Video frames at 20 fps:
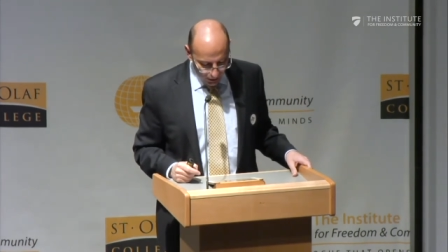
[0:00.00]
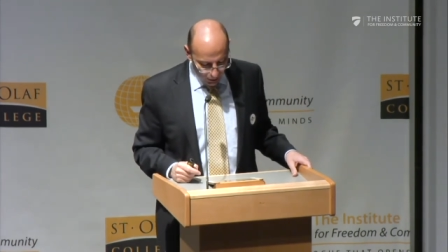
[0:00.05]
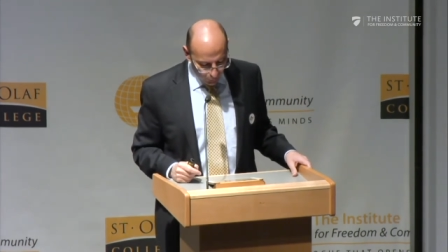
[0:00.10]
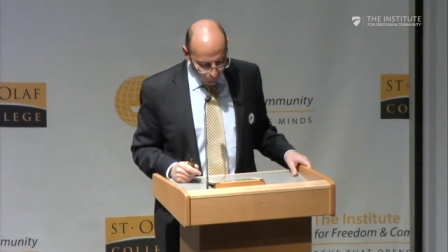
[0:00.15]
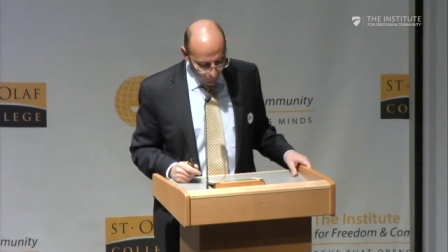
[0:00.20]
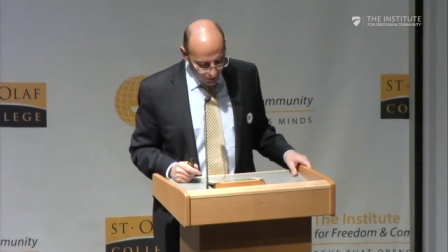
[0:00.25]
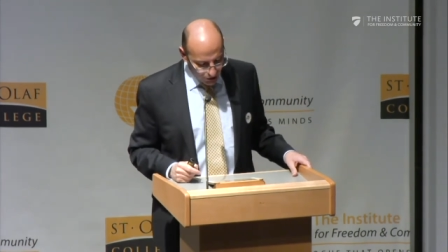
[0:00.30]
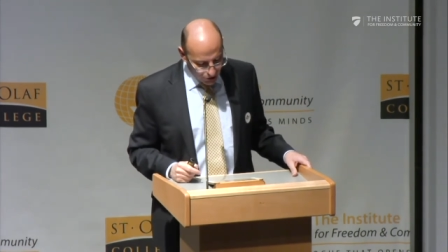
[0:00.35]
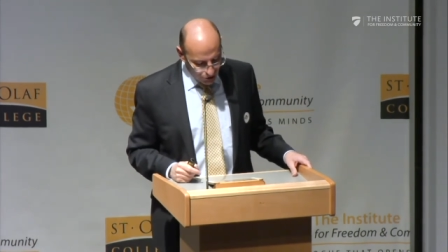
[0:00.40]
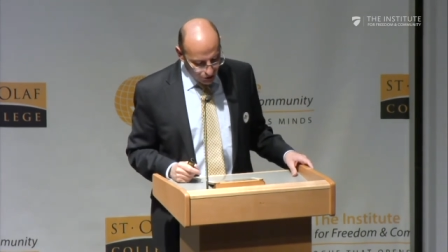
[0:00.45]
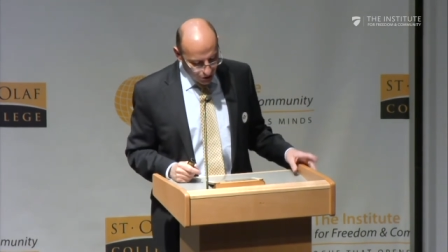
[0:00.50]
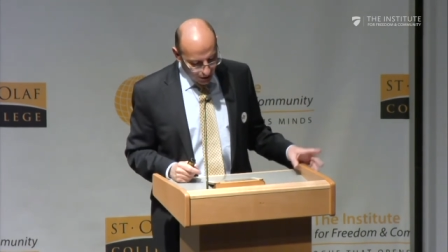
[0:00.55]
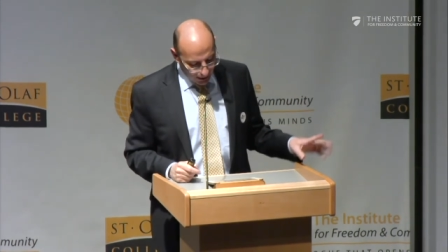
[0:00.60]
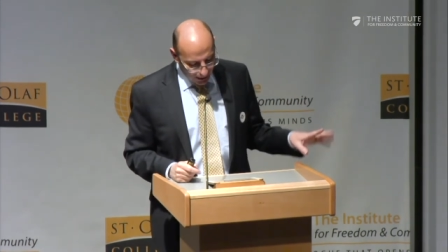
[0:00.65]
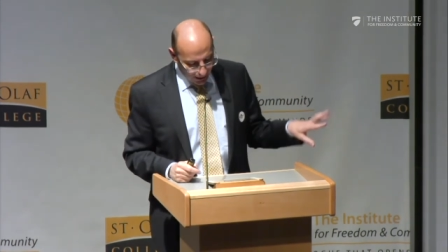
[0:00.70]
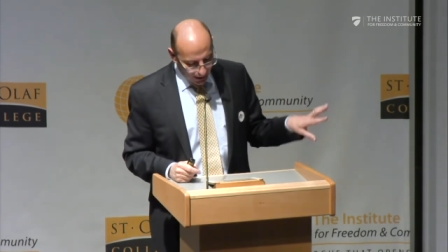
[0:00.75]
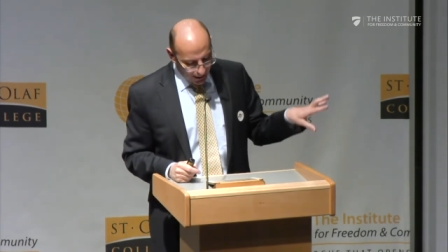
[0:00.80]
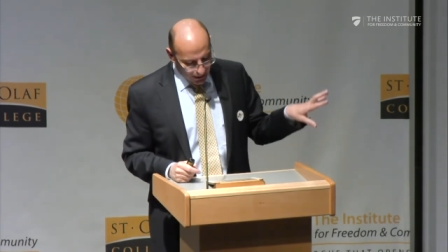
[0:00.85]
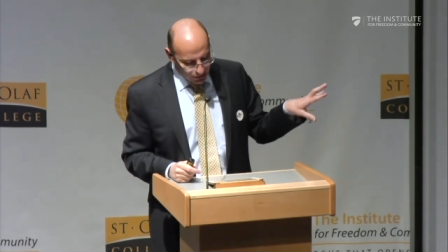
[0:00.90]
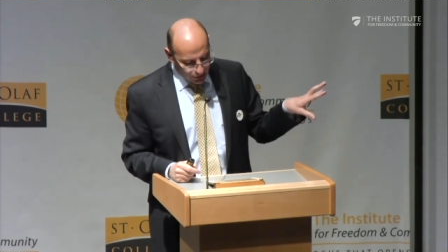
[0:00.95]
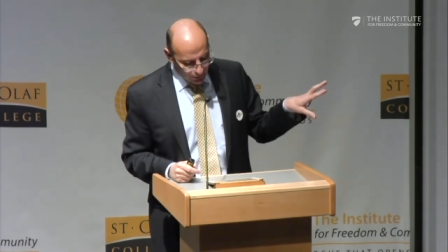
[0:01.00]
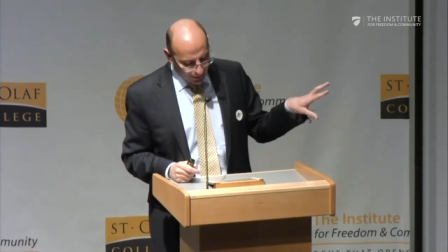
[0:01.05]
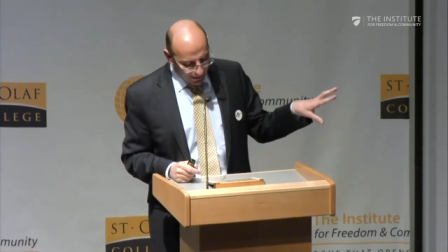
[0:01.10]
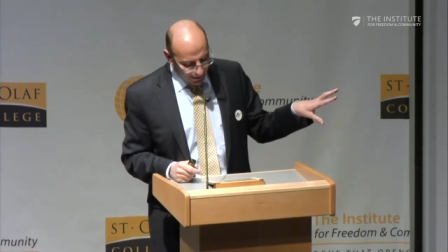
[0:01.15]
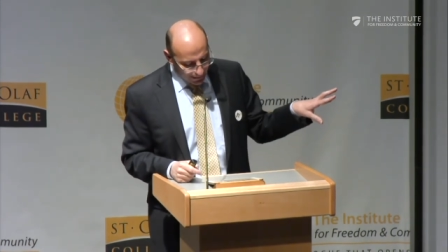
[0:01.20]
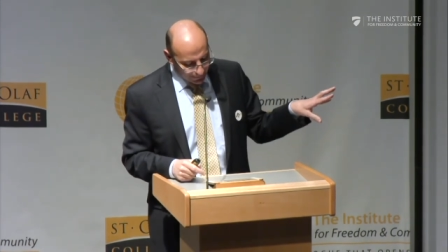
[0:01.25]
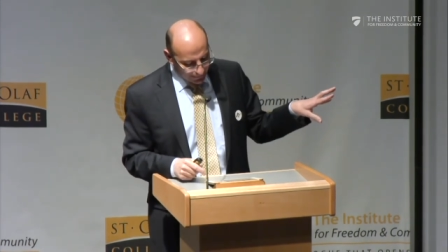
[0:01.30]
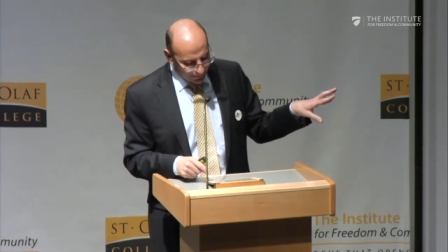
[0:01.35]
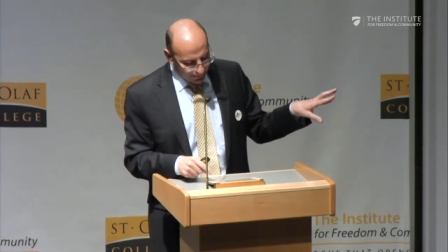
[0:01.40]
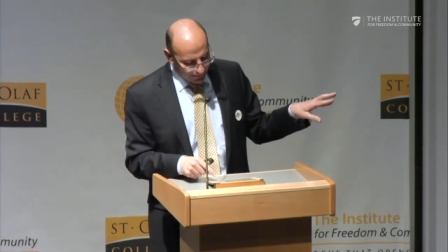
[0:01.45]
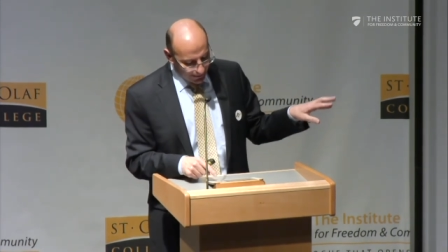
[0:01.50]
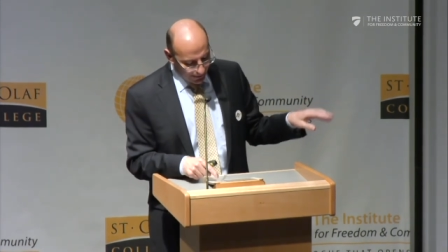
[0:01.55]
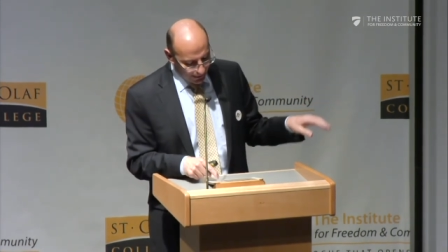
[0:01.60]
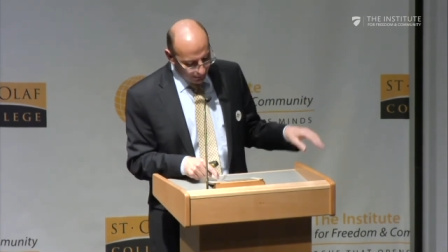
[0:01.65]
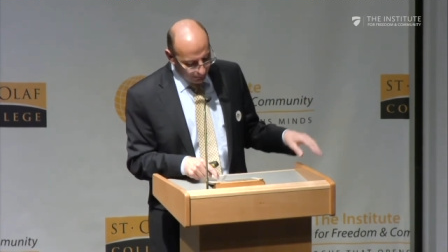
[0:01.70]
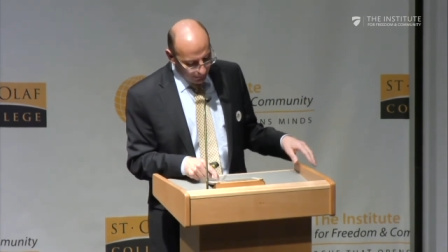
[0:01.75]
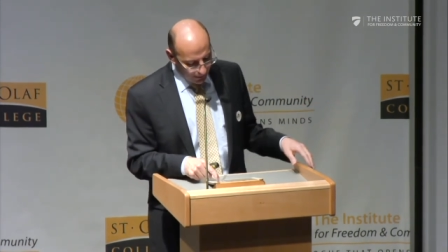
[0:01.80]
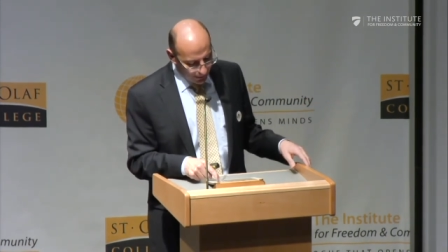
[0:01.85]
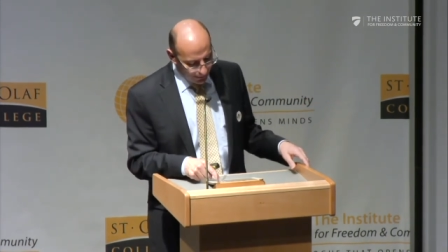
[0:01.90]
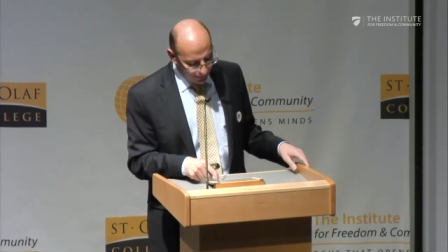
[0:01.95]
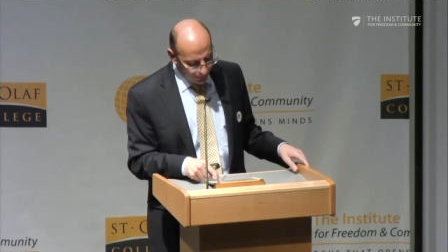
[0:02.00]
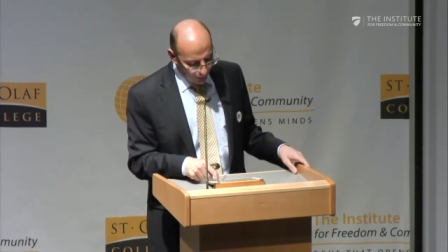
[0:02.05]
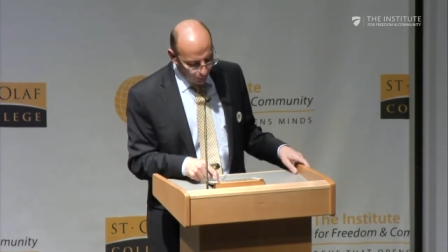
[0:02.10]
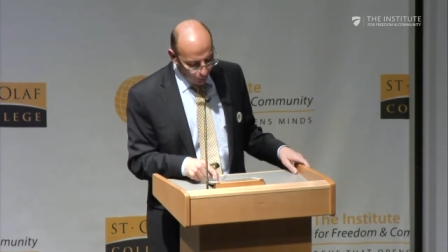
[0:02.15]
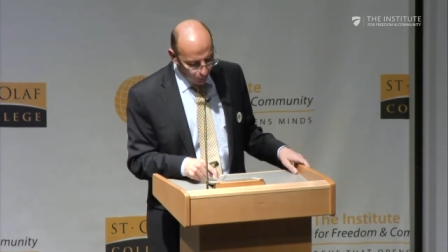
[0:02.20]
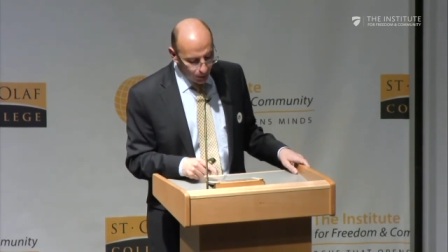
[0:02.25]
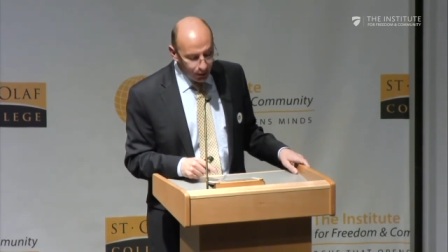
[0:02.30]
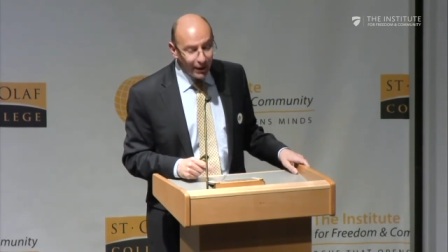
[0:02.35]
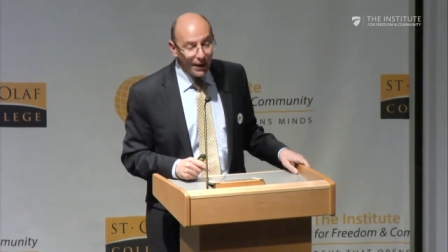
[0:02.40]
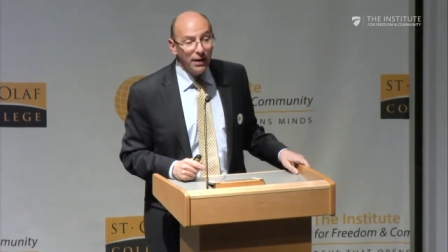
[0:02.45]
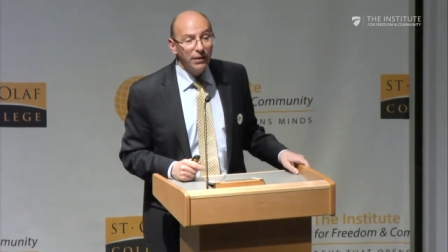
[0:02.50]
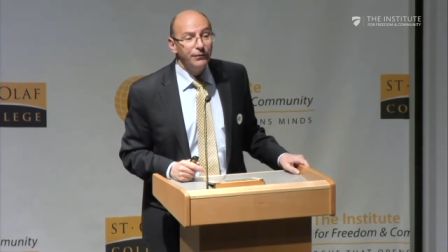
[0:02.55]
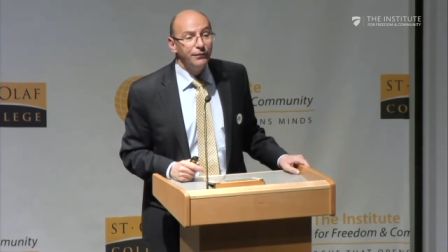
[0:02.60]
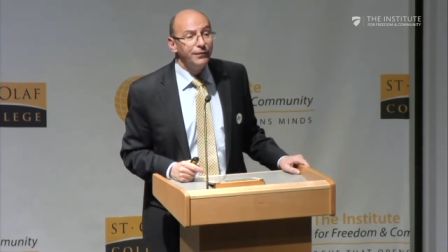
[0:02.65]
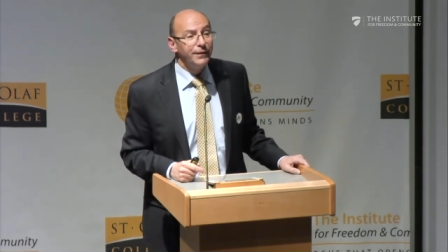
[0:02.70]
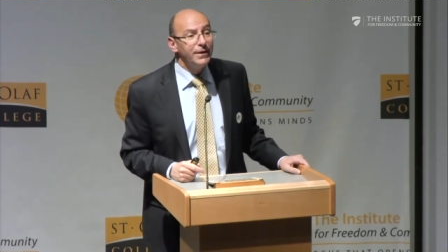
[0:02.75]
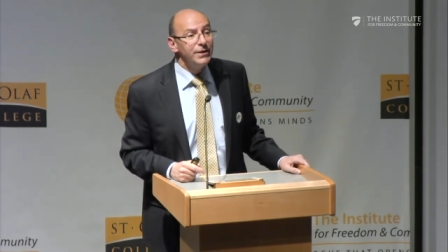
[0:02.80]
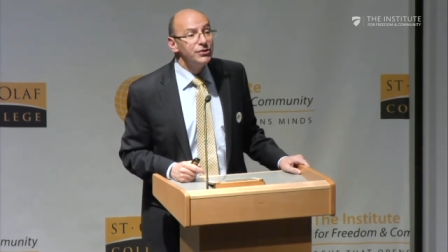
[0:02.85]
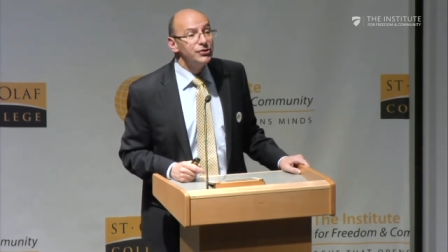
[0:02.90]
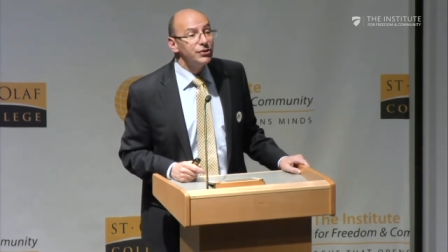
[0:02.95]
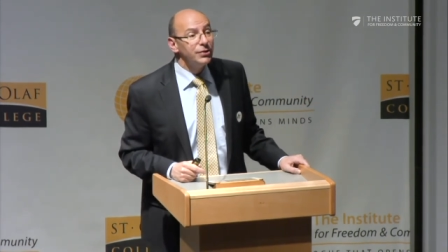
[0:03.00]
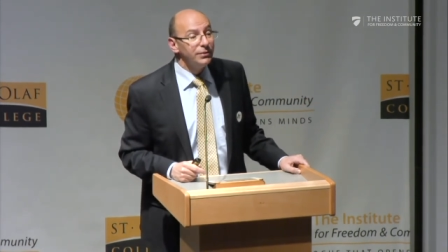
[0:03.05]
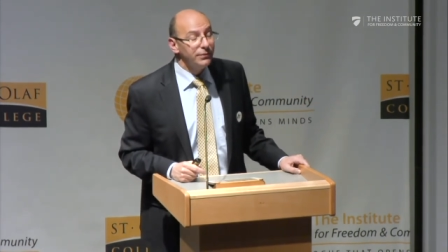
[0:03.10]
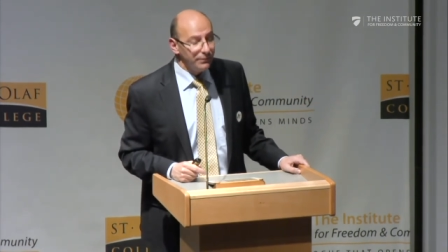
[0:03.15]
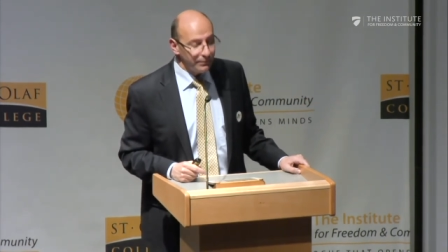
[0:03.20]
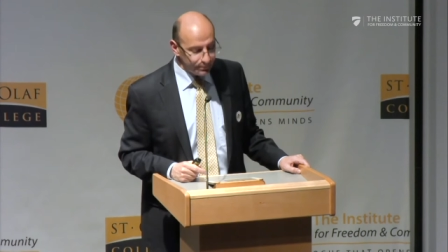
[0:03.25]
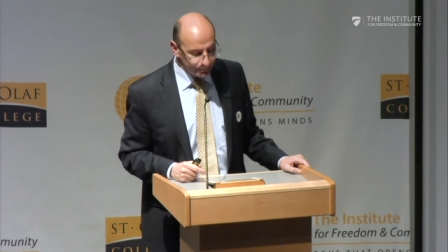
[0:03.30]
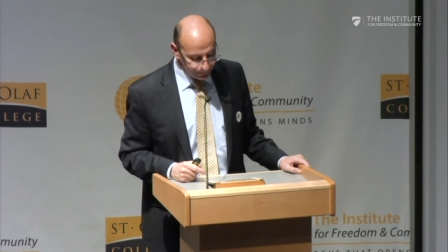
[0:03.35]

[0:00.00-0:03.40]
which isolated him in the whole Gulf region.